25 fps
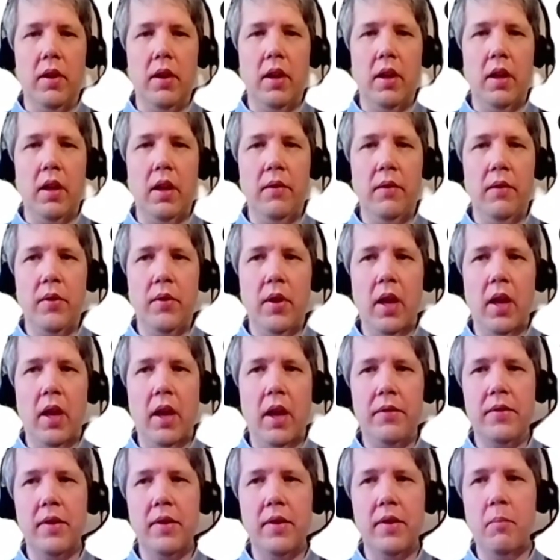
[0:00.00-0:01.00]
if you
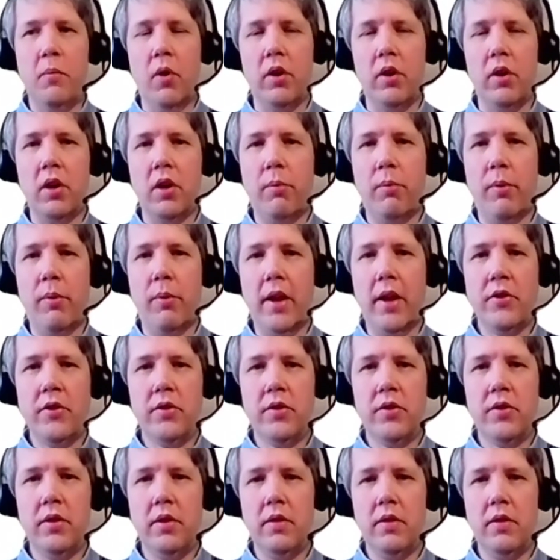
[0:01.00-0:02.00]
have some more
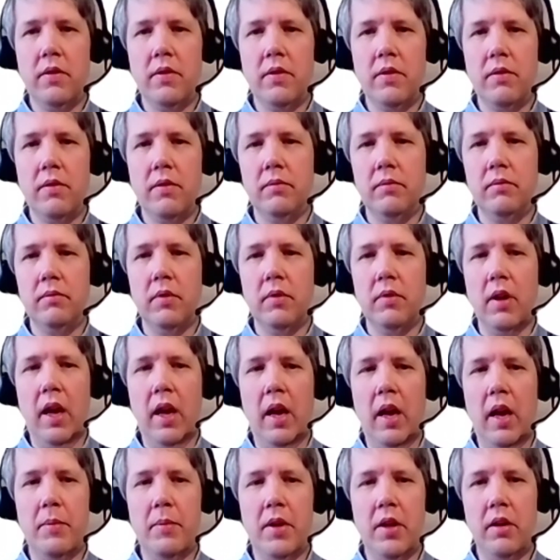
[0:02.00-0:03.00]
questions,
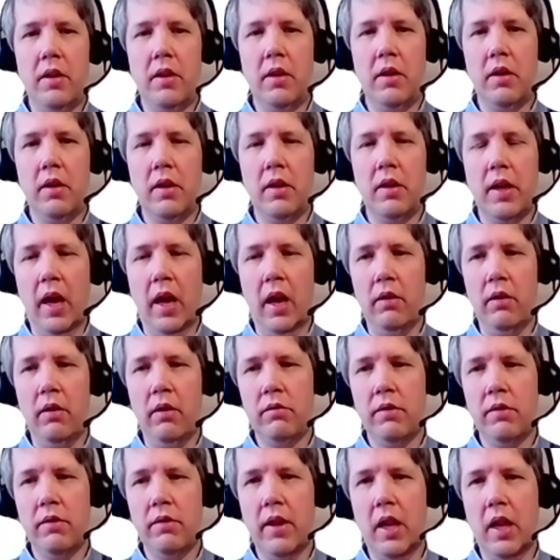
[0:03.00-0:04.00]
I'm here now
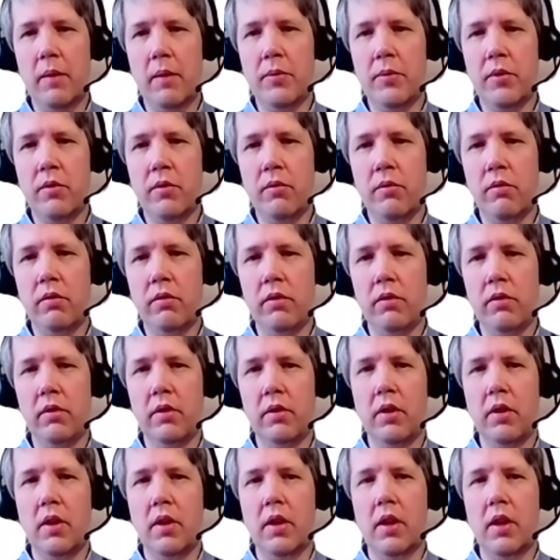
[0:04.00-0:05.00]
to help you.
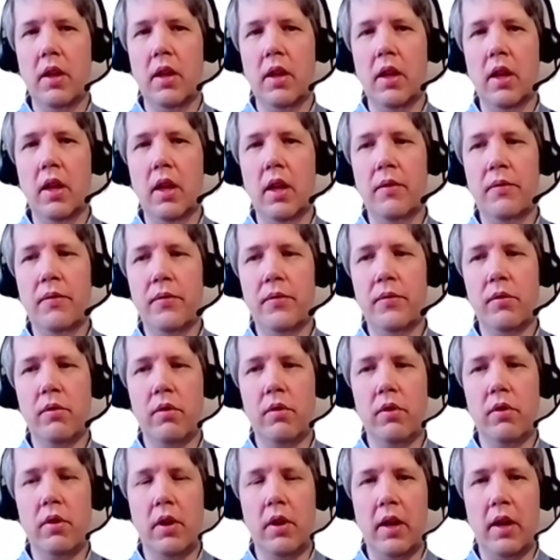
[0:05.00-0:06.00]
If
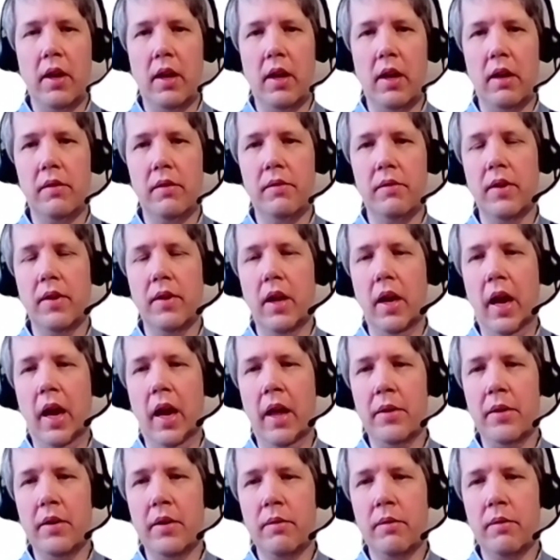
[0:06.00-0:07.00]
you have
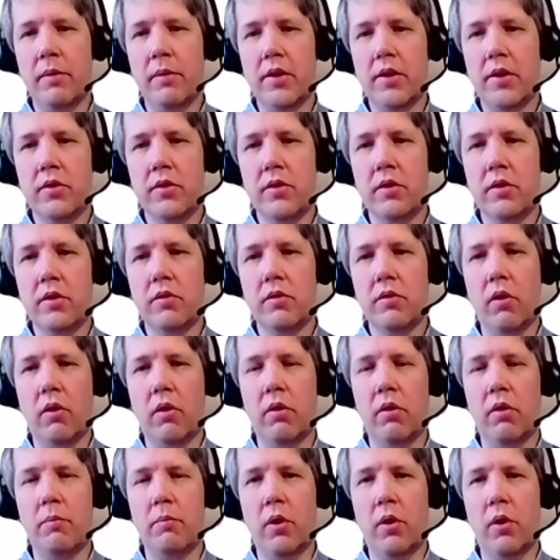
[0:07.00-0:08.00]
other questions
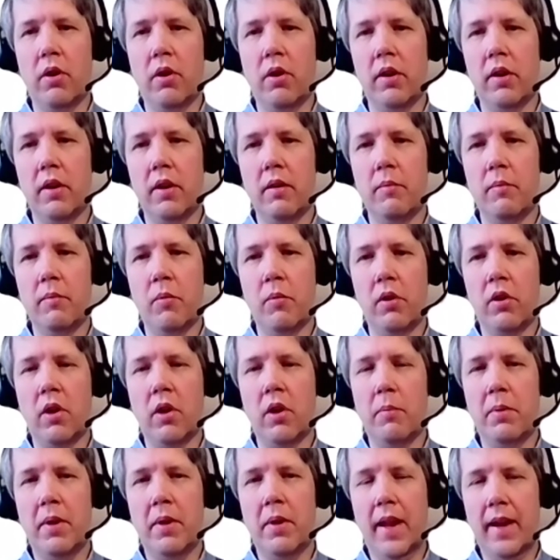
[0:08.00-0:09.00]
or more
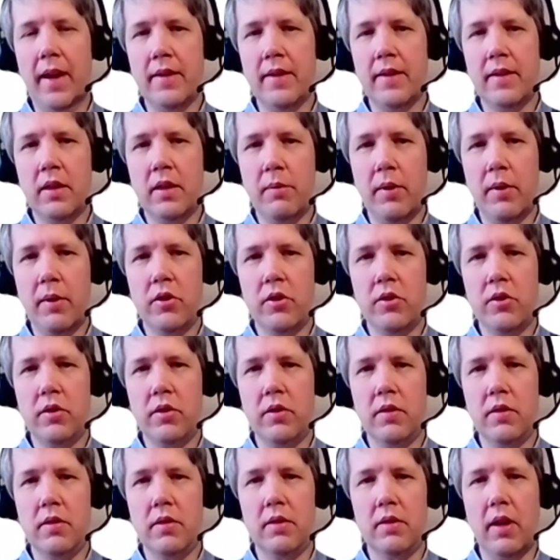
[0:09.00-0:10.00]
complex
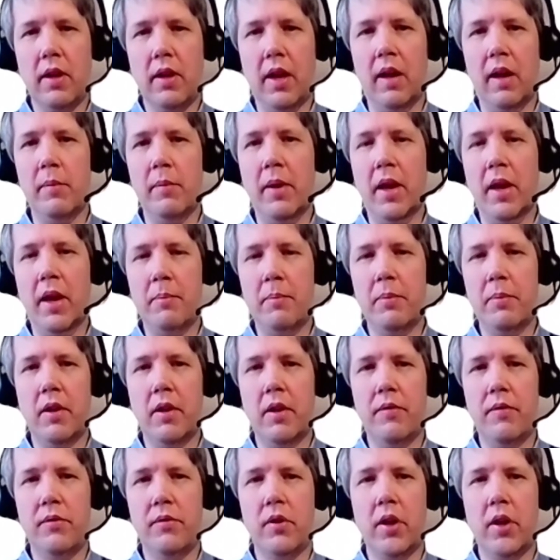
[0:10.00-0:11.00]
questions, I'm happy
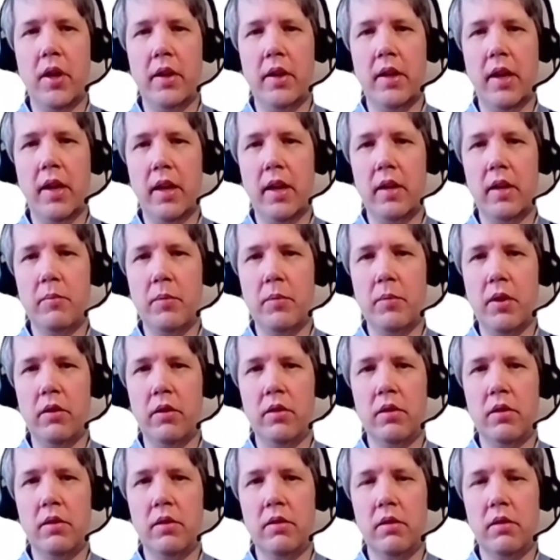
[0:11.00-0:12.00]
if you contact me
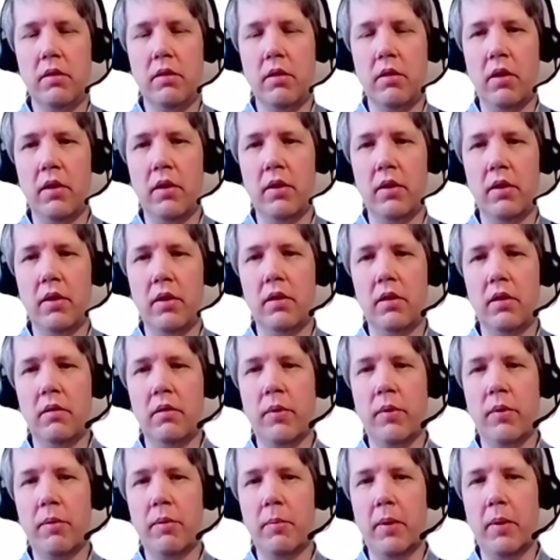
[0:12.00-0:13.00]
on
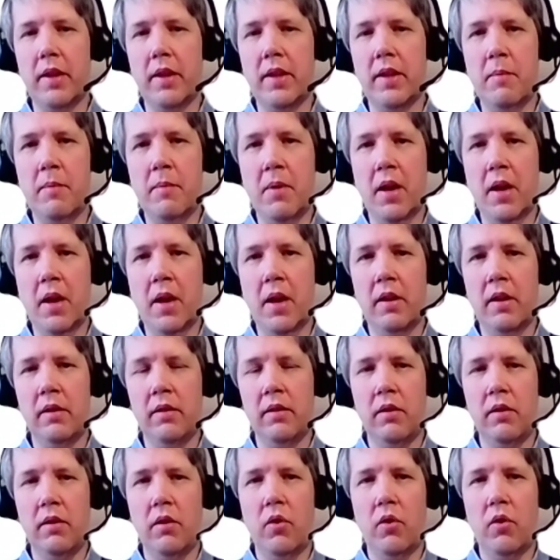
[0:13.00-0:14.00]
with my email
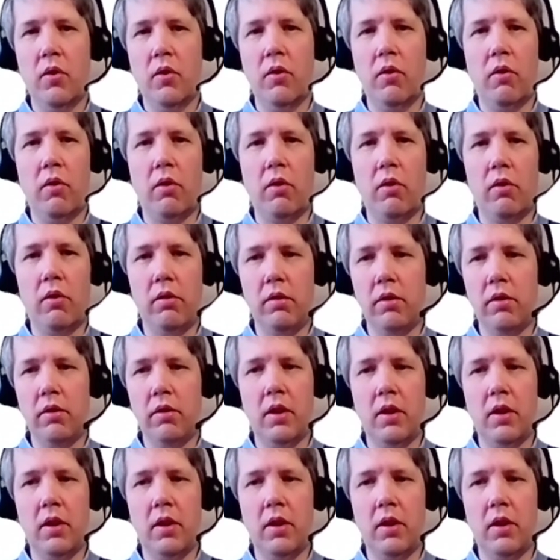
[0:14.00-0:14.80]
or